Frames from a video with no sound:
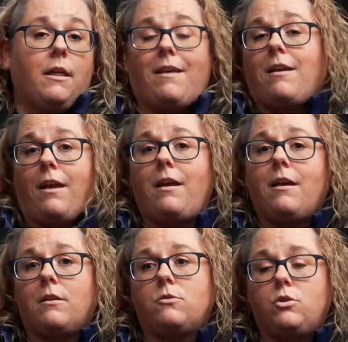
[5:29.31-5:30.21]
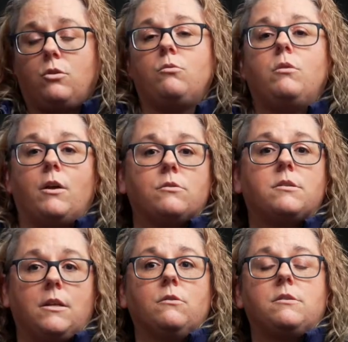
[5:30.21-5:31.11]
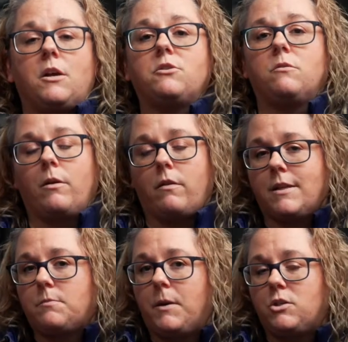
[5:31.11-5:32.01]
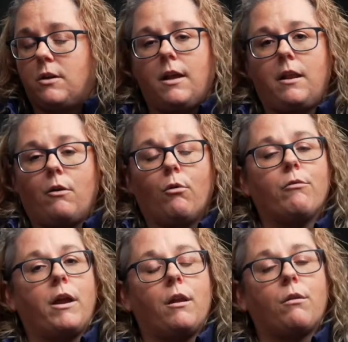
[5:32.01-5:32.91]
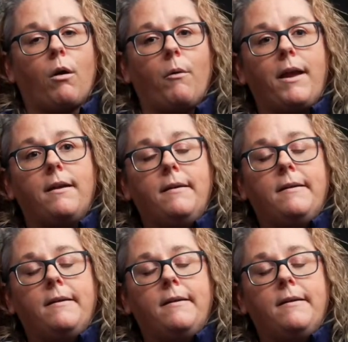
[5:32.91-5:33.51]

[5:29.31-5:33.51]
they can to their skill session, whether that's pitching, hitting, or overhand throwing.